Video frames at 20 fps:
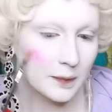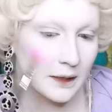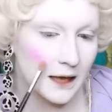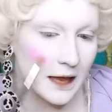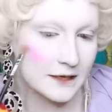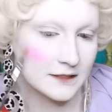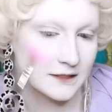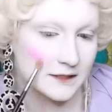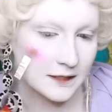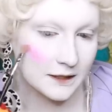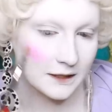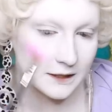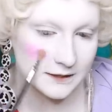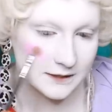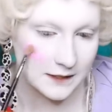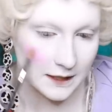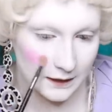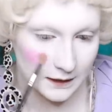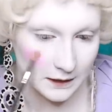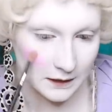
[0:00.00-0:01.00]
blending
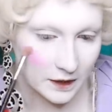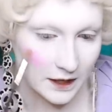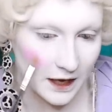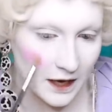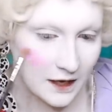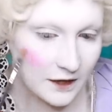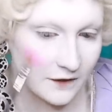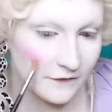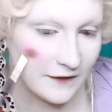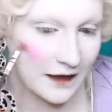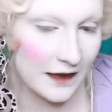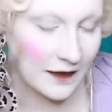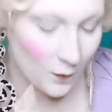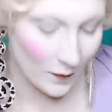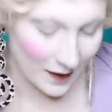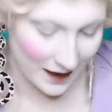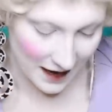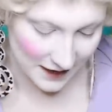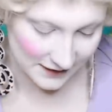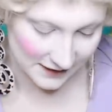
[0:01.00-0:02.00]
this in, kind of like
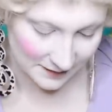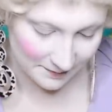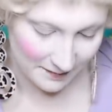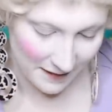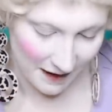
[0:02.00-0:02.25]
when I did